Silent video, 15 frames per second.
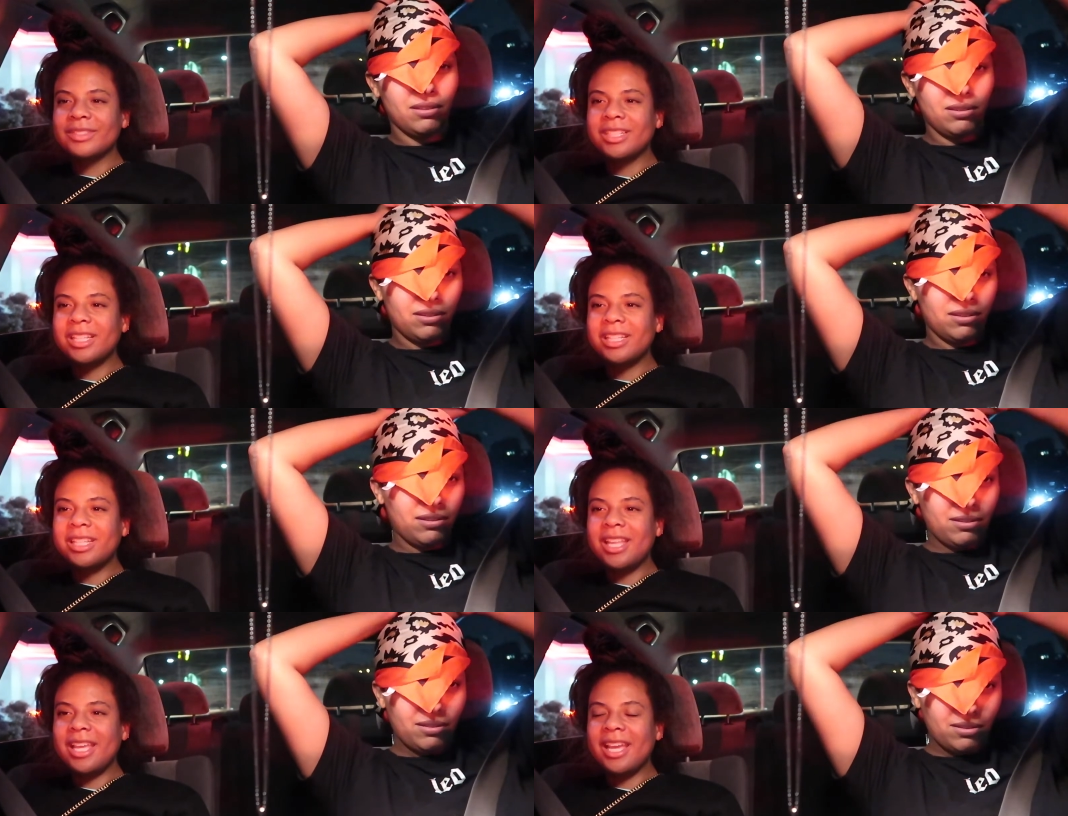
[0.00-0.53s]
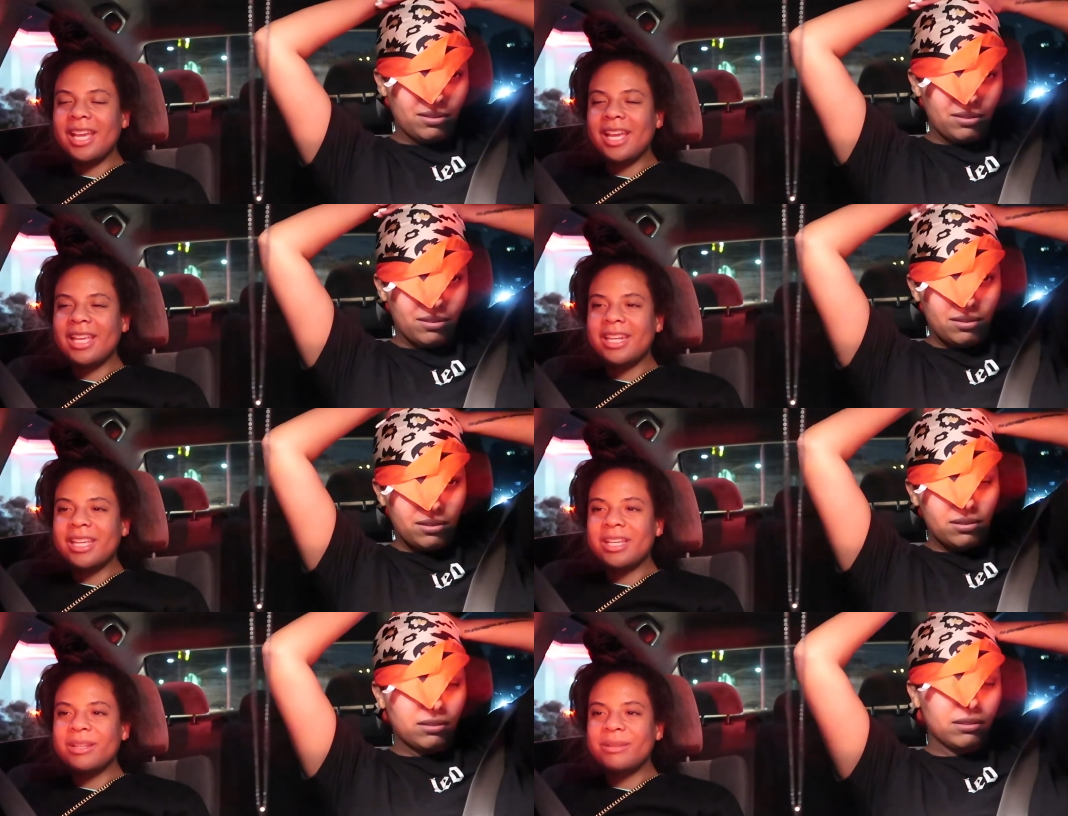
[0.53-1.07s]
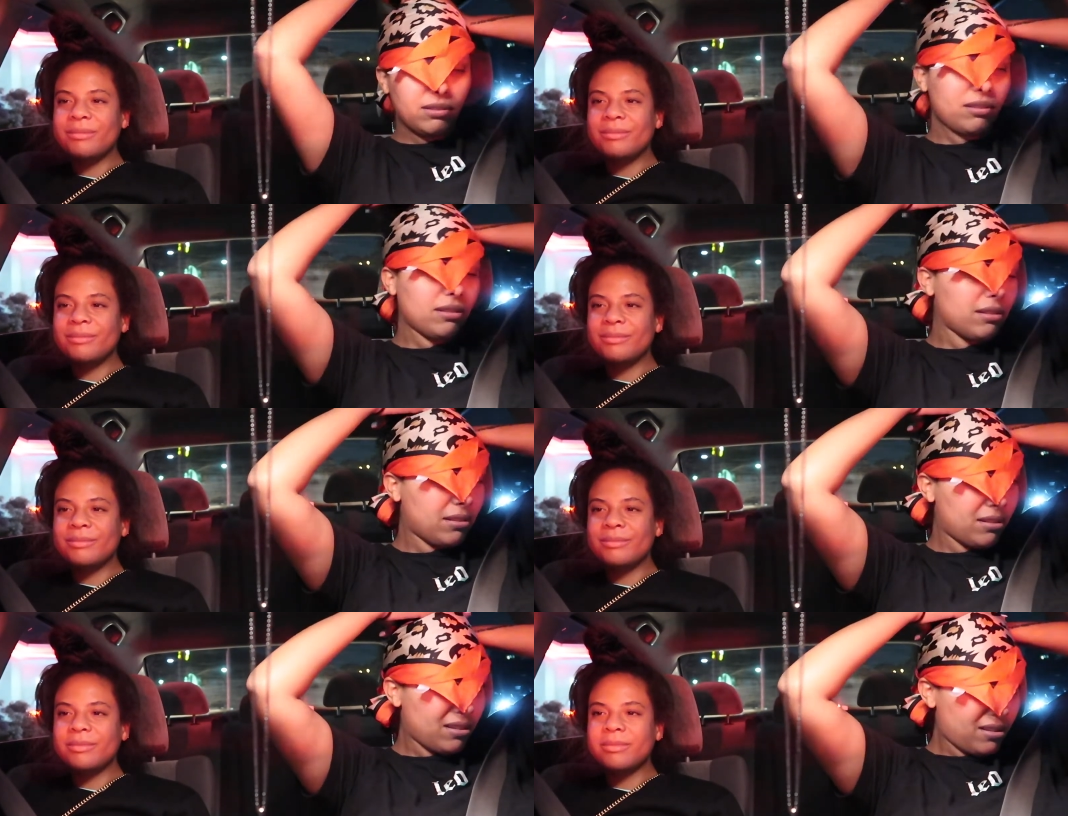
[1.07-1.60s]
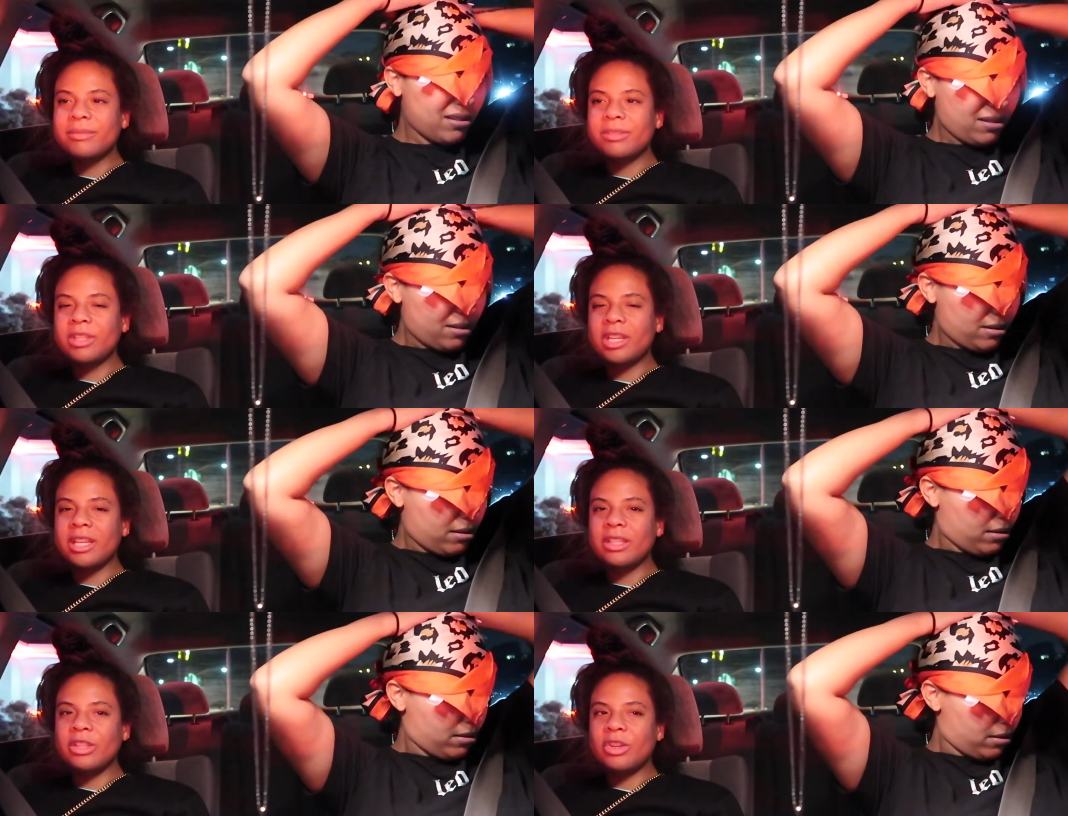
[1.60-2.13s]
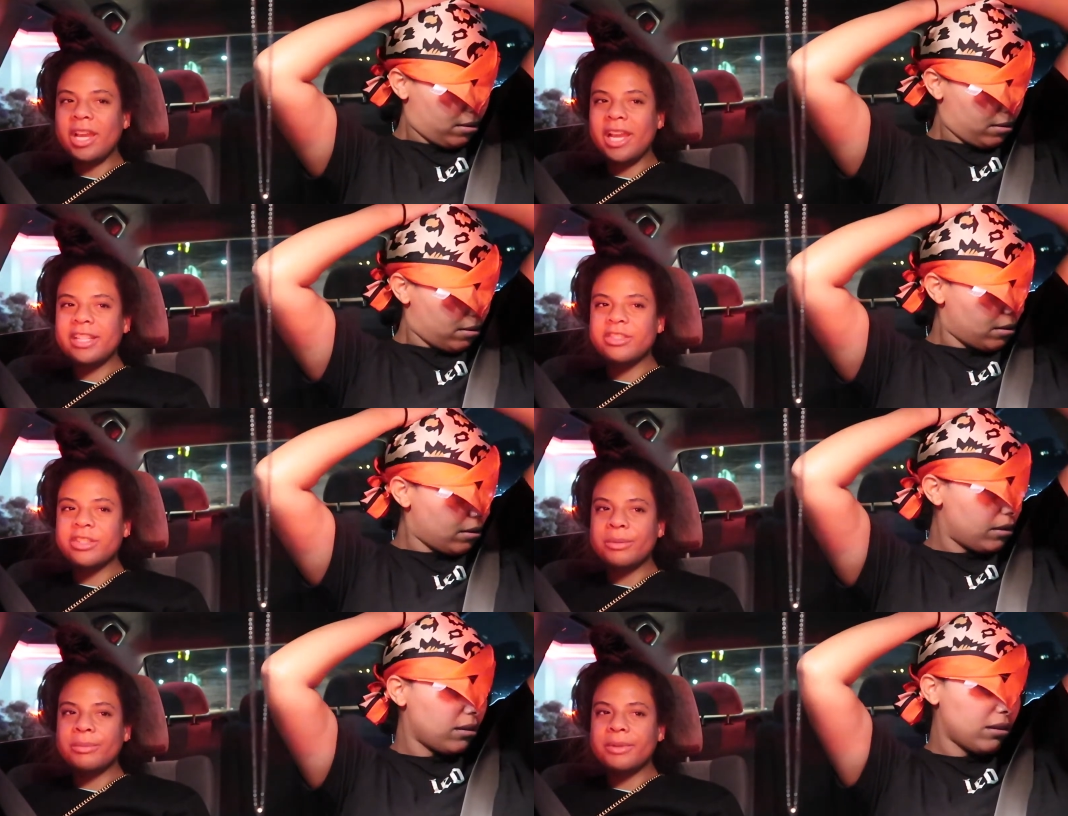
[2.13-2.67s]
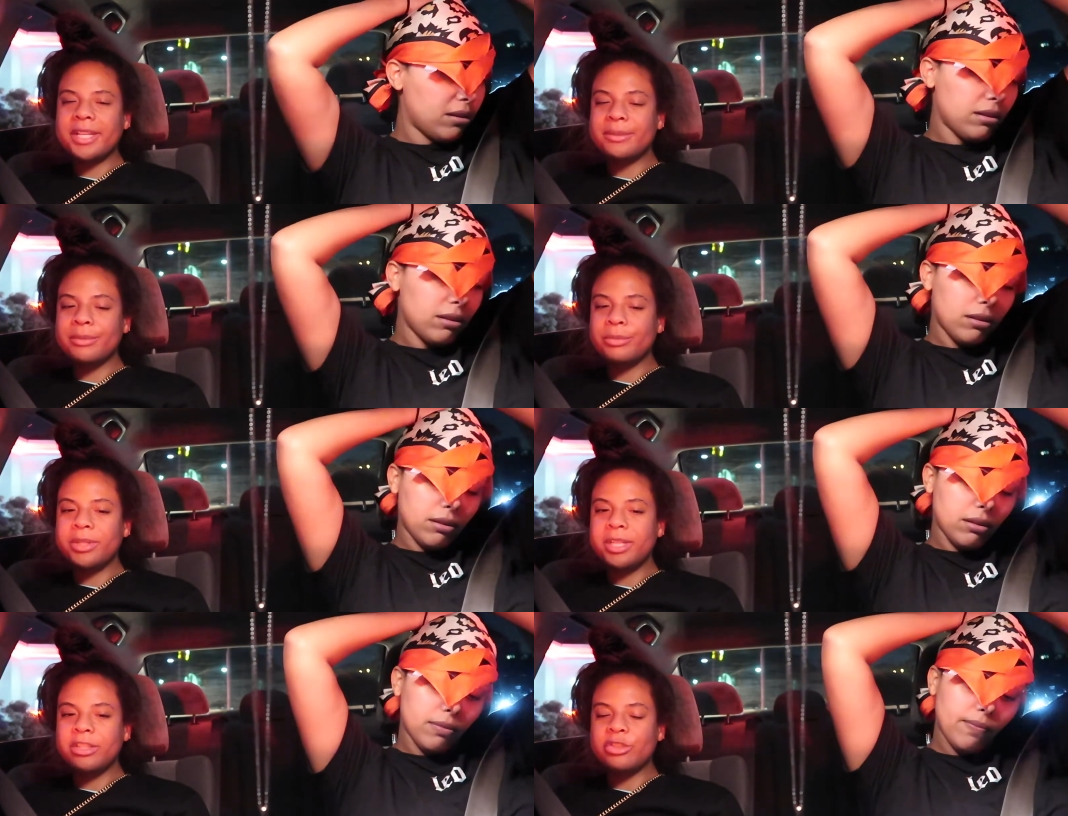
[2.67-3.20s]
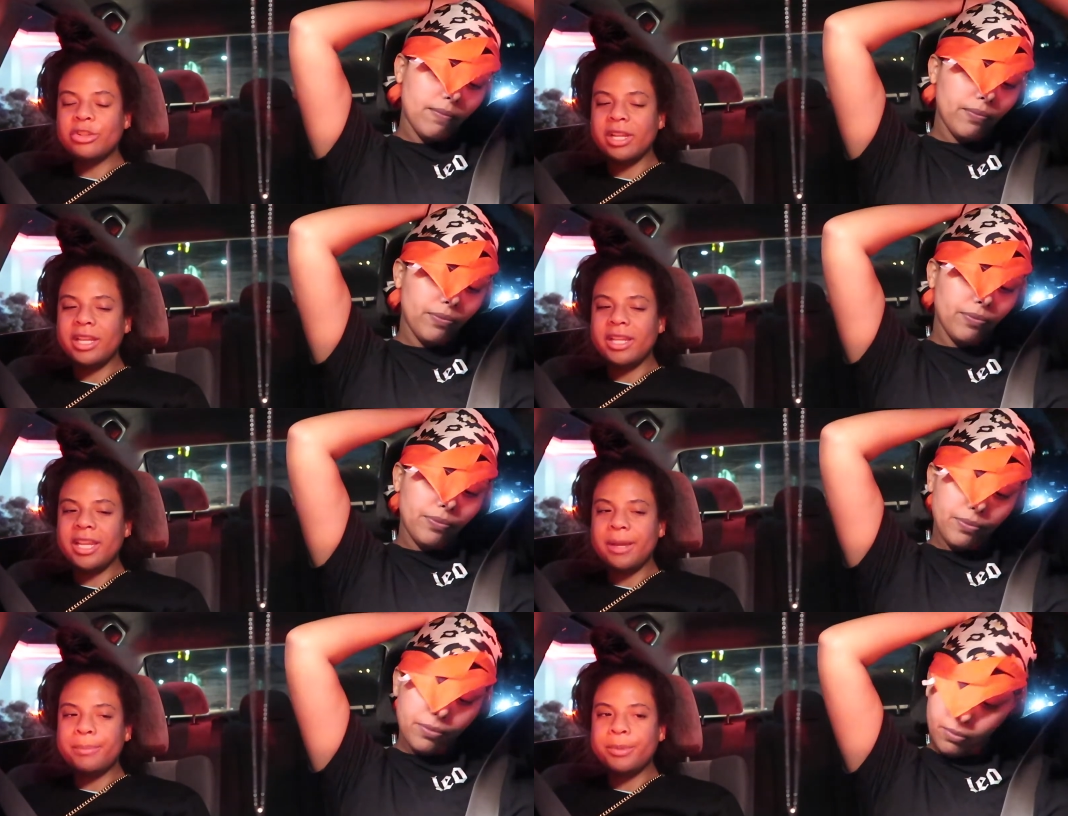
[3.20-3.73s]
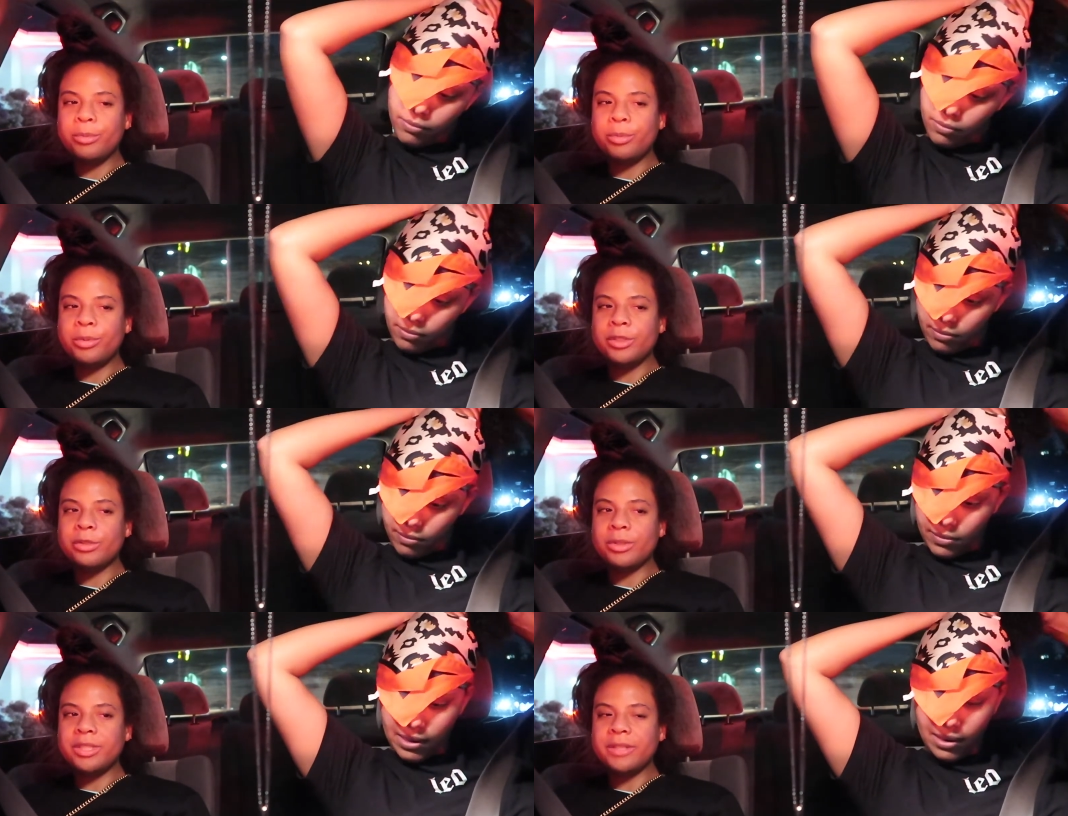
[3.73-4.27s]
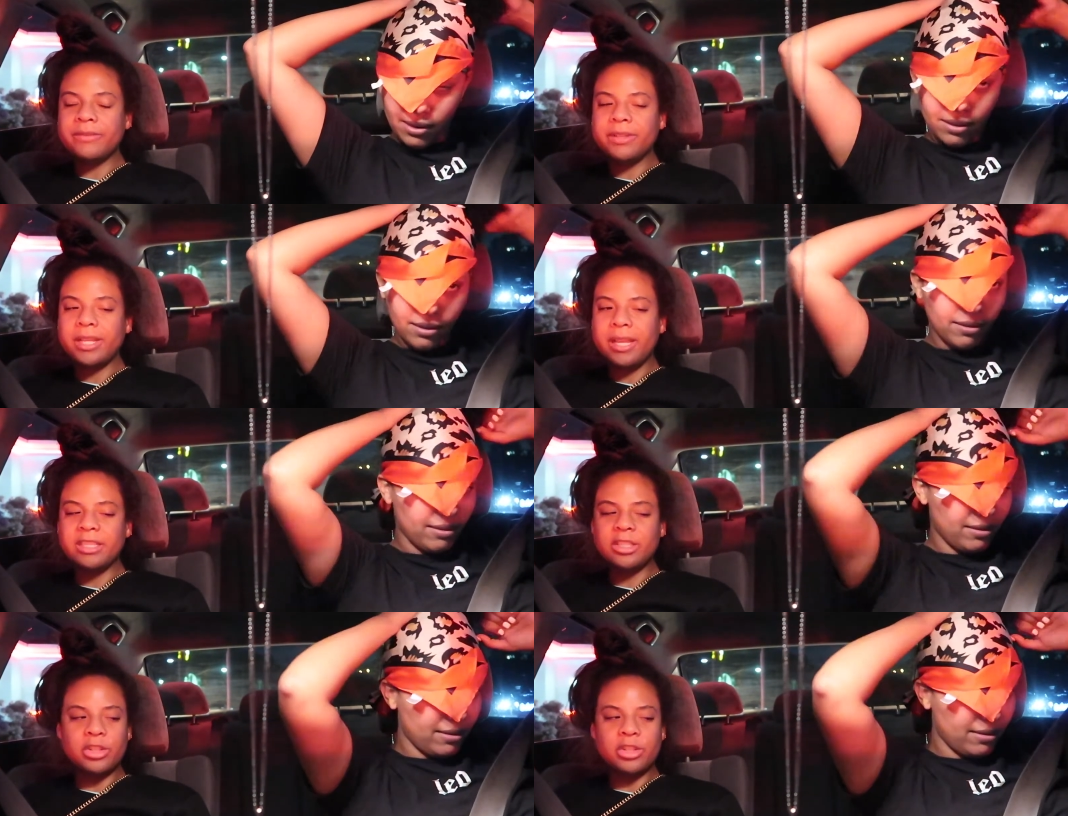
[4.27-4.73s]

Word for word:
Speaker 1: And they had a little ice cream place, but we didn't try it out, but we went to a different ice